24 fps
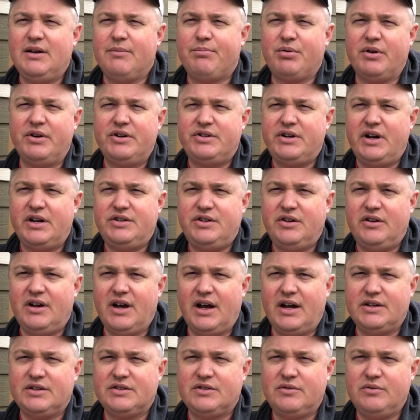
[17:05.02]
appreciate you
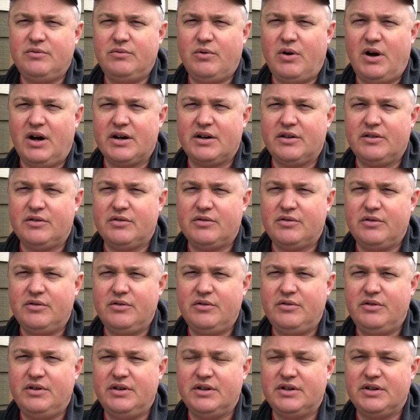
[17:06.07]
guys walking
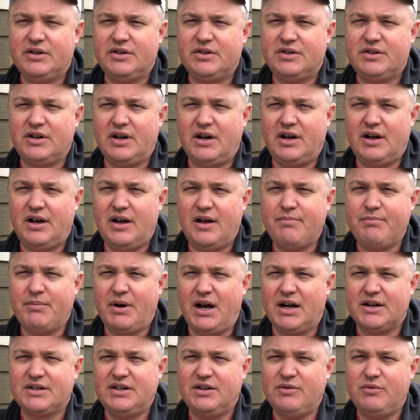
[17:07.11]
through this
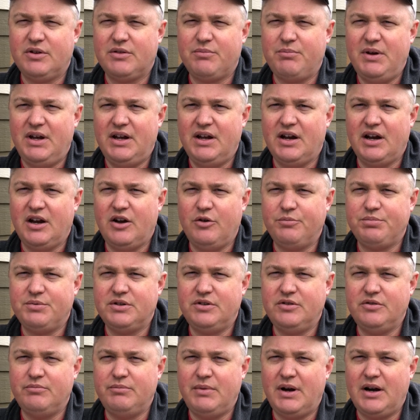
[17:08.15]
unboxing with me. I hope to
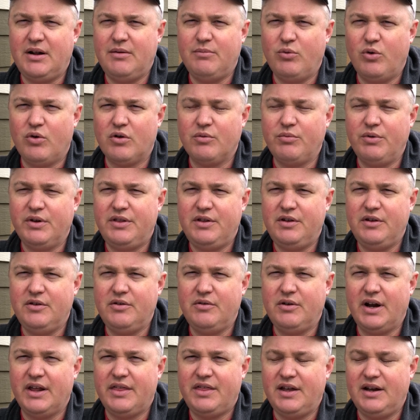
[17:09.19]
do many more with
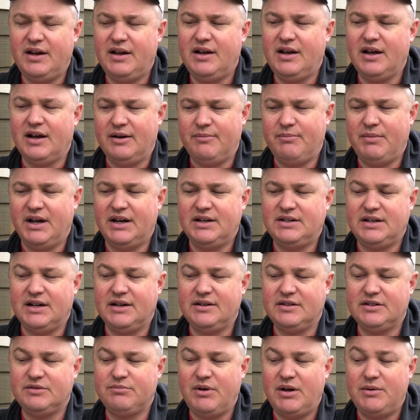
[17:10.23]
you. I think my
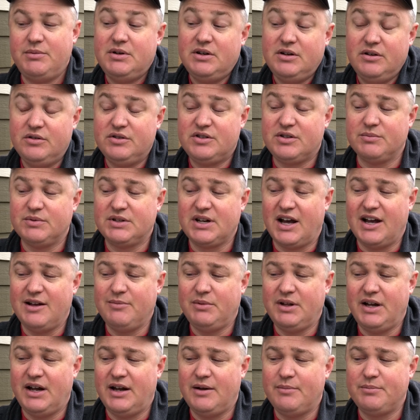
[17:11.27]
intent is maybe to do some
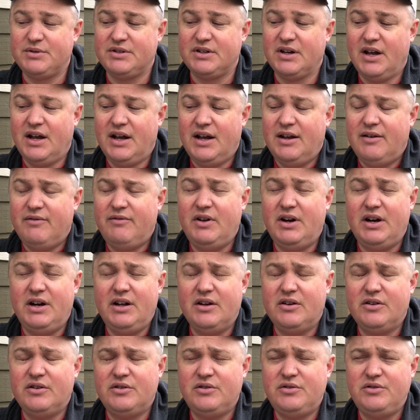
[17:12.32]
time-lapse
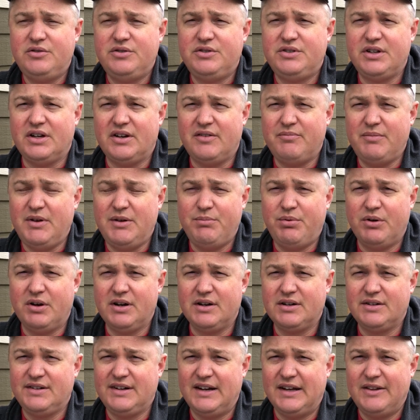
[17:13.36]
videos of me
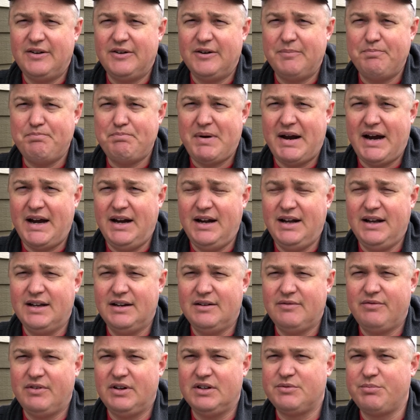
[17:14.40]
putting it together and painting it,
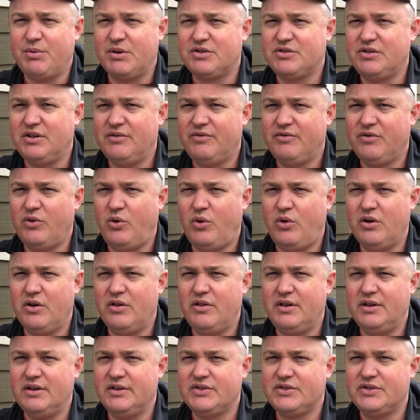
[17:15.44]
especially for
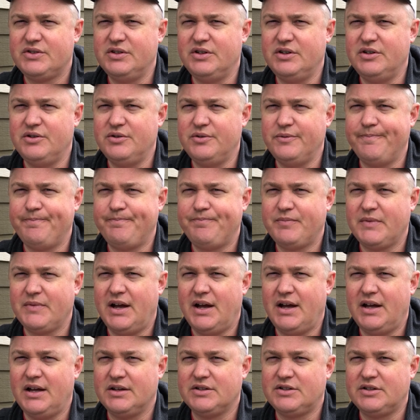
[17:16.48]
this new
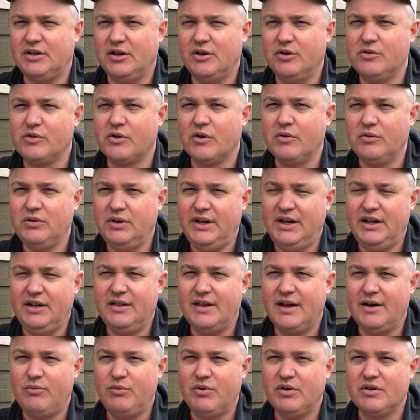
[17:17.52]
Slow Grow League
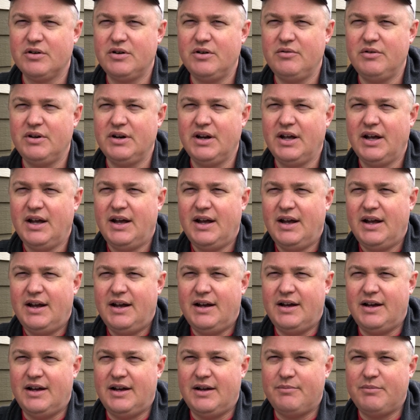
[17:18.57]
that we're doing.
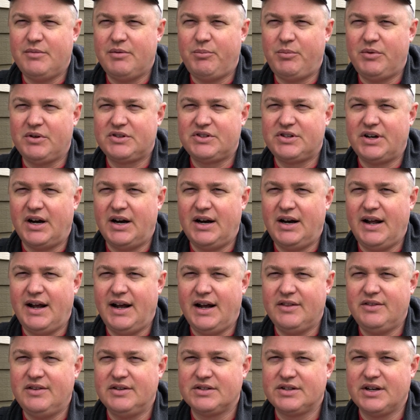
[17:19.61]
I'm excited to
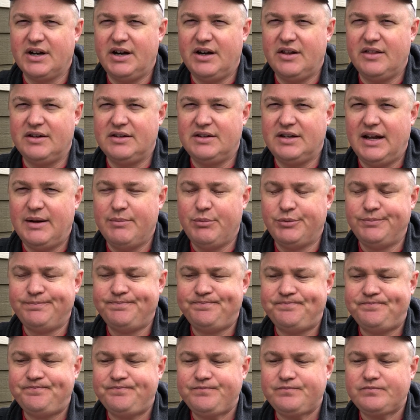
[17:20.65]
add this guy to the table.
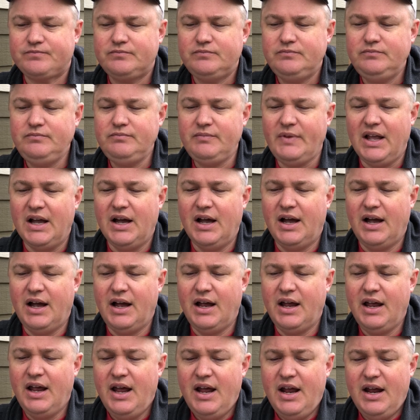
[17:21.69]

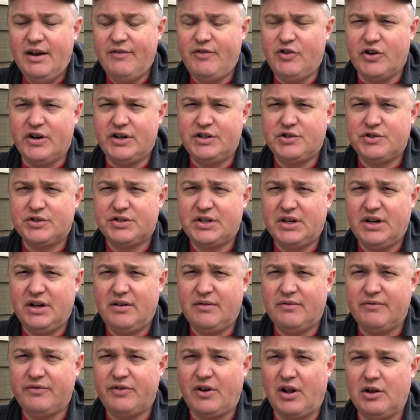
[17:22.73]
If you're interested
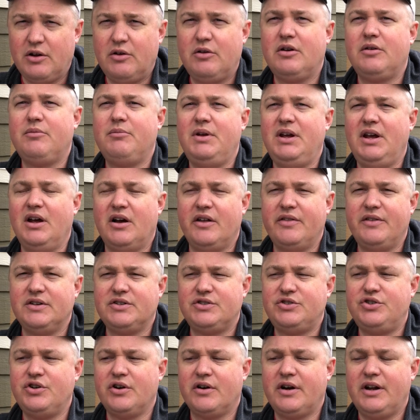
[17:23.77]
in following me on this
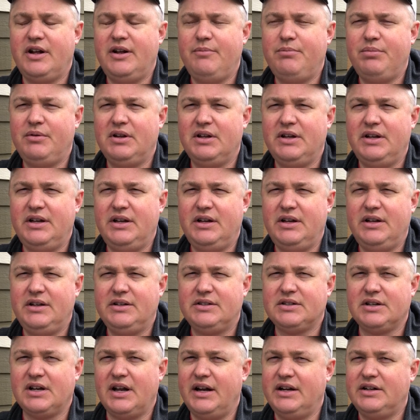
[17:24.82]
journey,
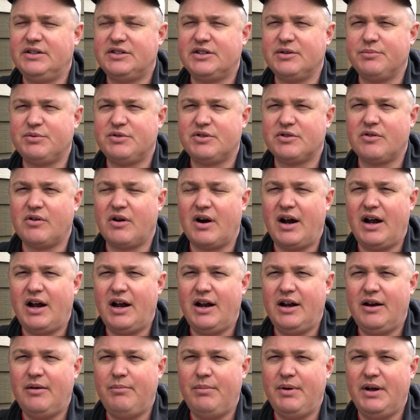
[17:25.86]
please like,
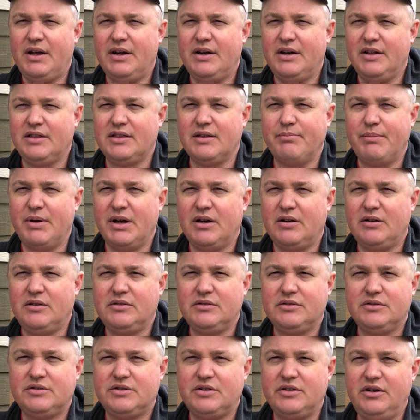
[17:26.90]
subscribe, and hit the
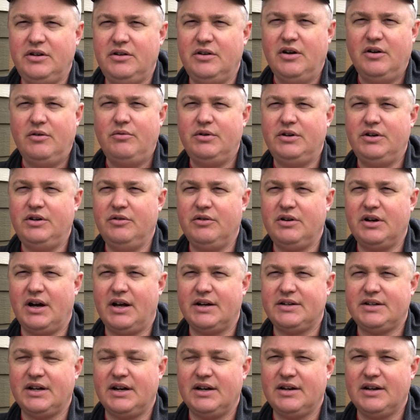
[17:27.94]
bell so you know when new
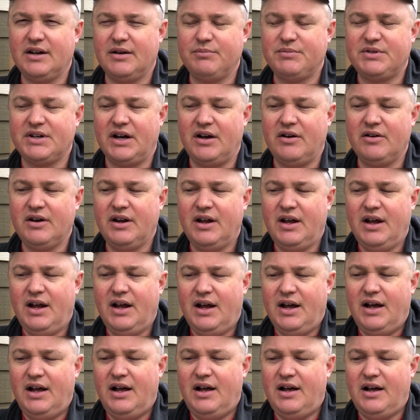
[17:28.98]
content comes out.
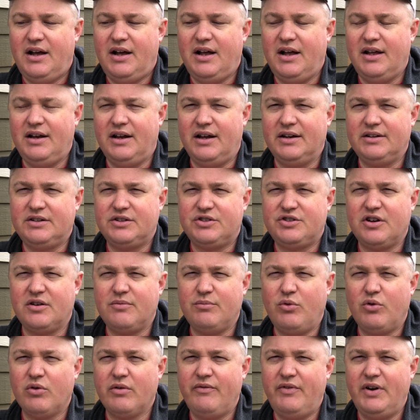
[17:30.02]
I'd like to share
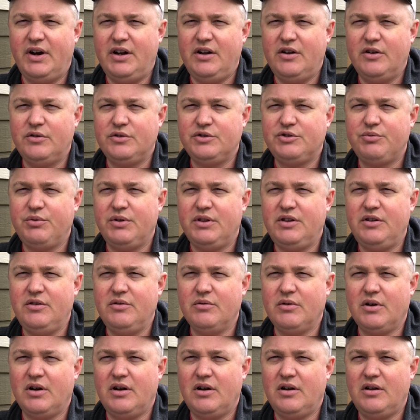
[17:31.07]
more videos with
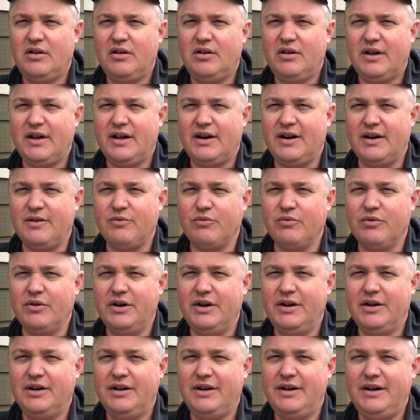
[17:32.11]
you all, and I
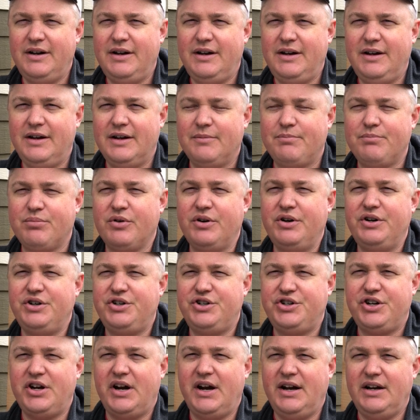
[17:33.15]
really
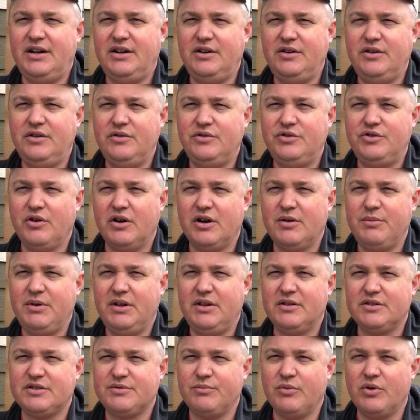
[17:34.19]
appreciate you joining me
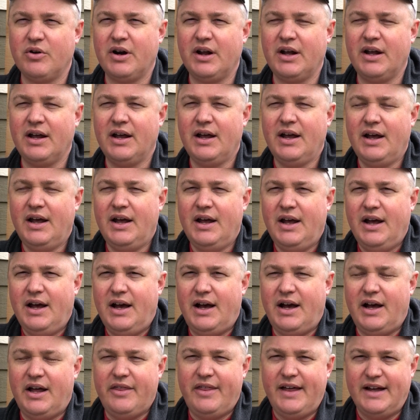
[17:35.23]
this morning.
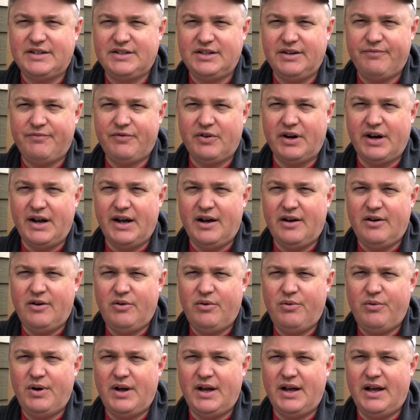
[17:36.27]
That's it for
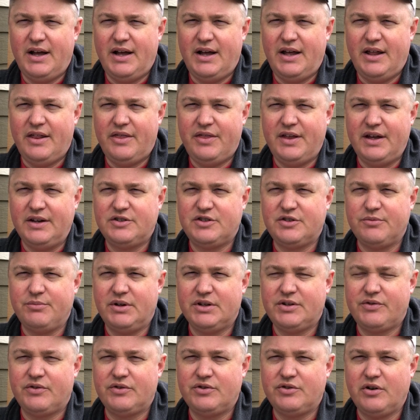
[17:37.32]
now. Thanks so
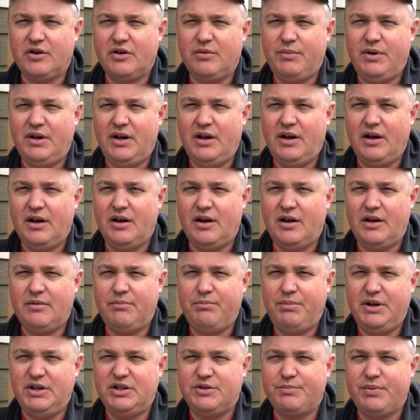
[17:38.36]
much for joining me on
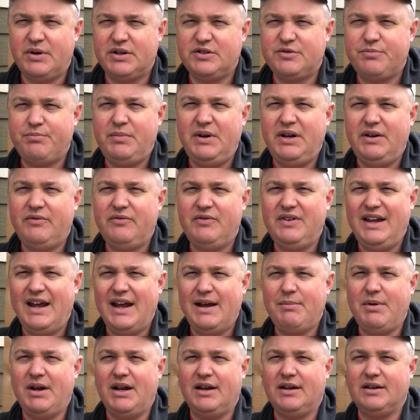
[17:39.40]
Peach Punch Beef
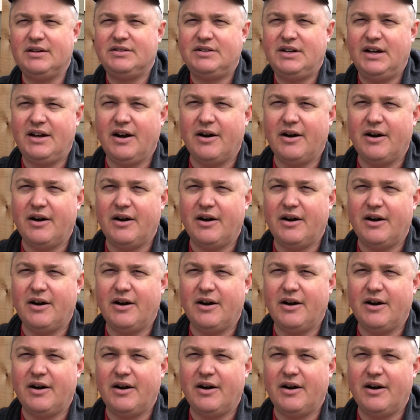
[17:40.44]
Gaming. Take care.